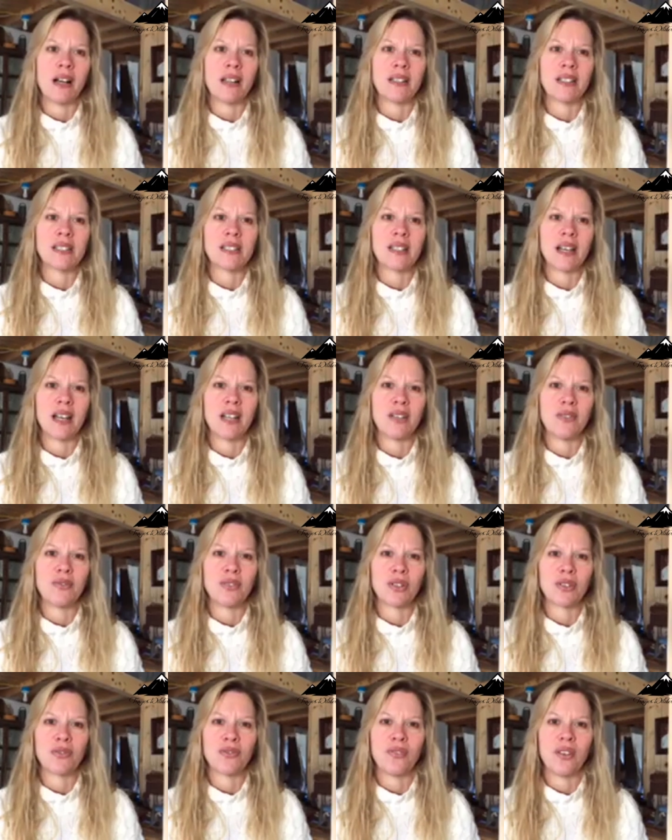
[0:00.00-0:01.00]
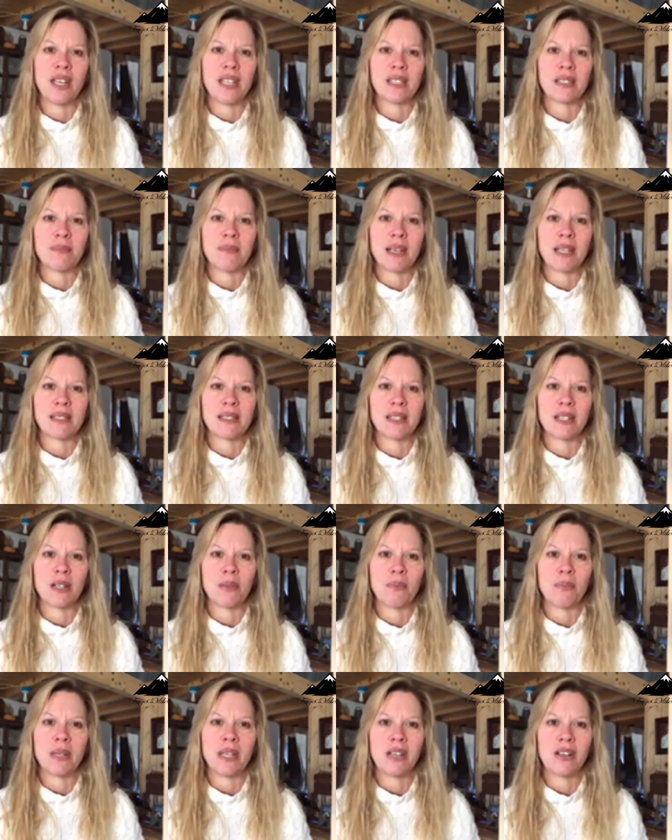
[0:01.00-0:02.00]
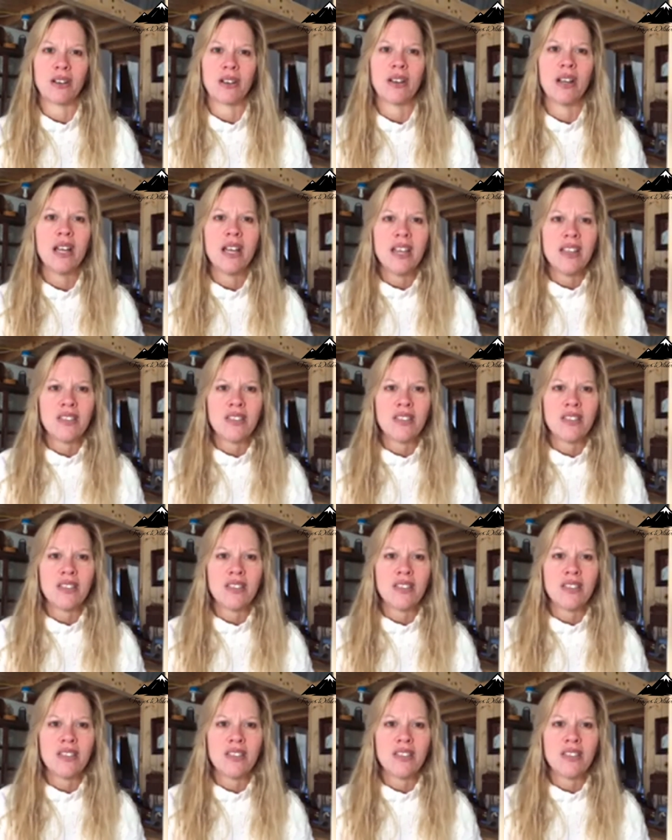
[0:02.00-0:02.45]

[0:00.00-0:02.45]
on the side of your face makes it appear